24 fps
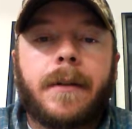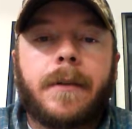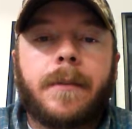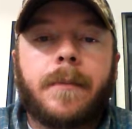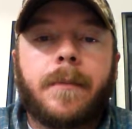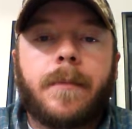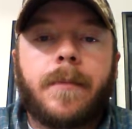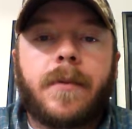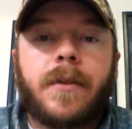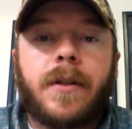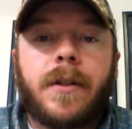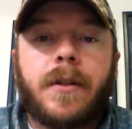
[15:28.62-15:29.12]

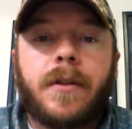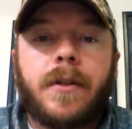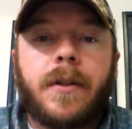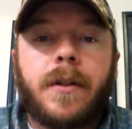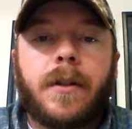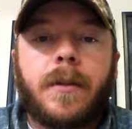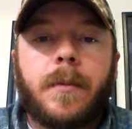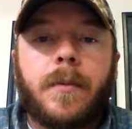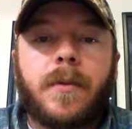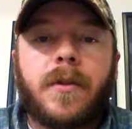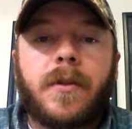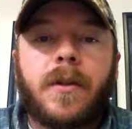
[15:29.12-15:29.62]
send
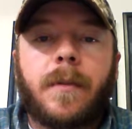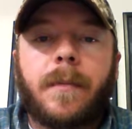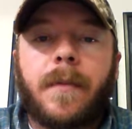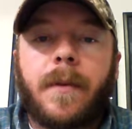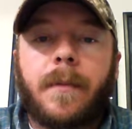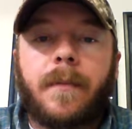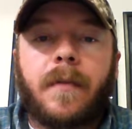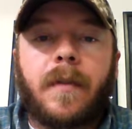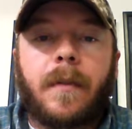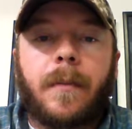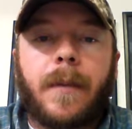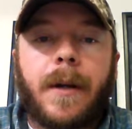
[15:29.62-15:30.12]
you some
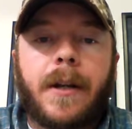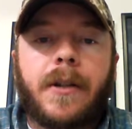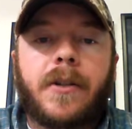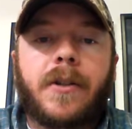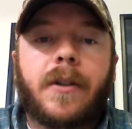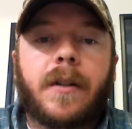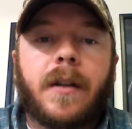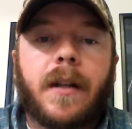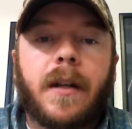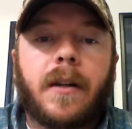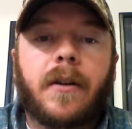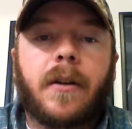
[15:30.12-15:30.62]

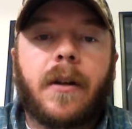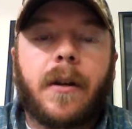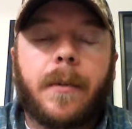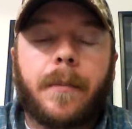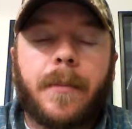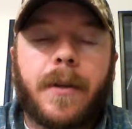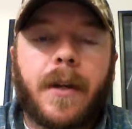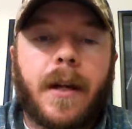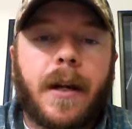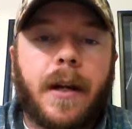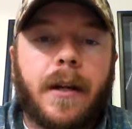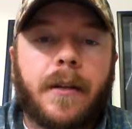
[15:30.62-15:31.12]
information that'll
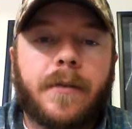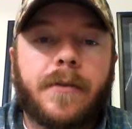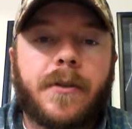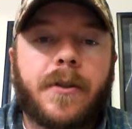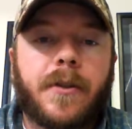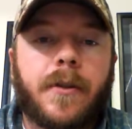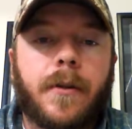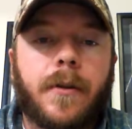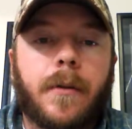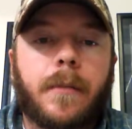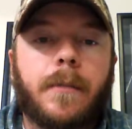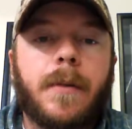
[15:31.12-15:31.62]
help you out.
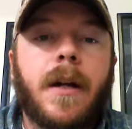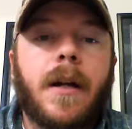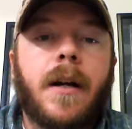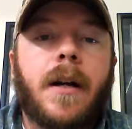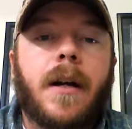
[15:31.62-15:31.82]
So